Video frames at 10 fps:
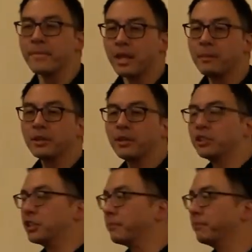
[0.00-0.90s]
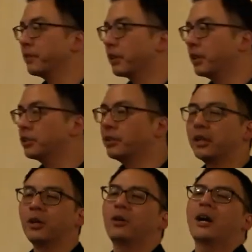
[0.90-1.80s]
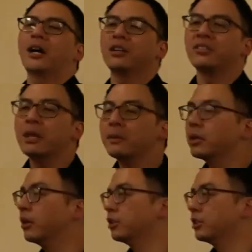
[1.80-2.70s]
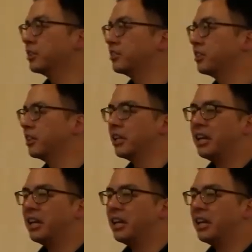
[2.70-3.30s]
Hematology. Okay, so the whole idea of hematology, as I said,